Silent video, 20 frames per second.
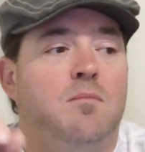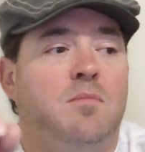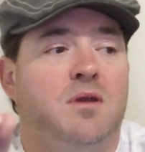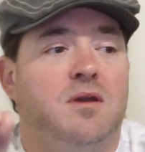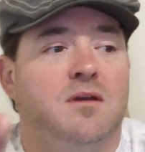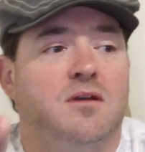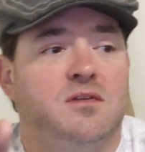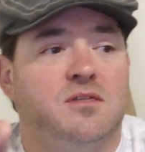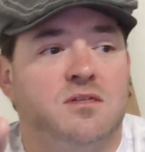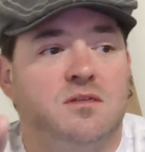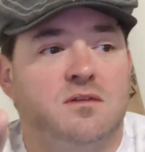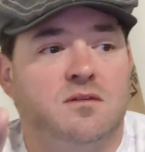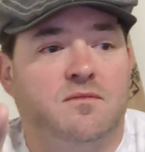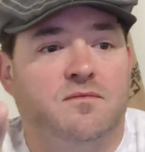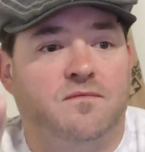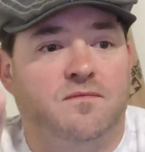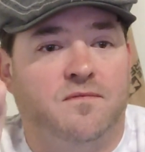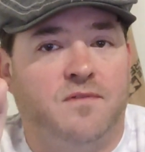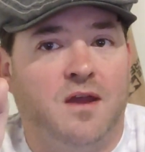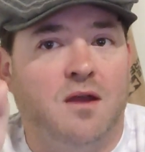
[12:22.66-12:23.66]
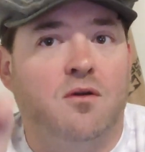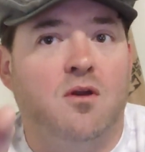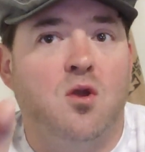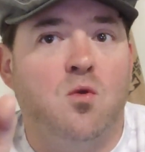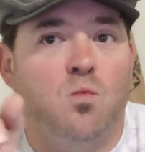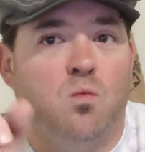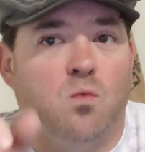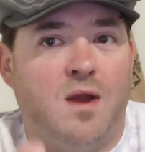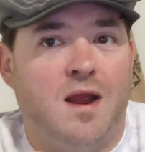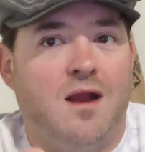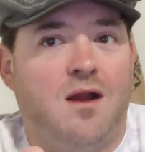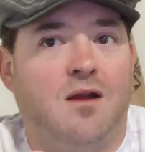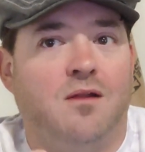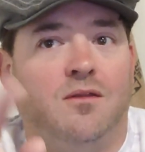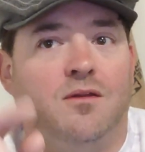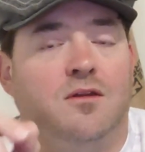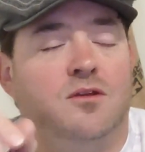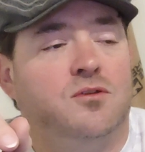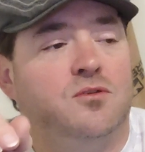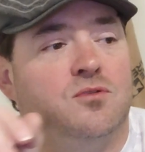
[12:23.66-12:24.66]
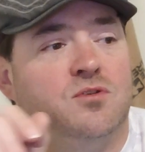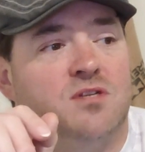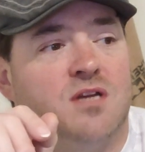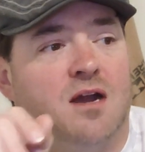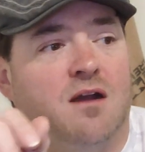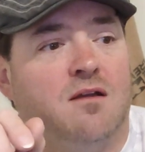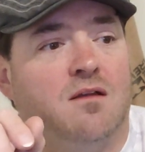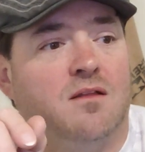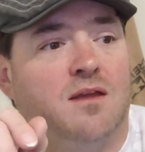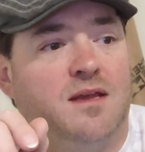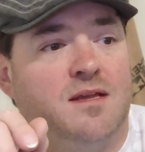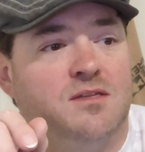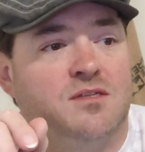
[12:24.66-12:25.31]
because very rarely do sockeye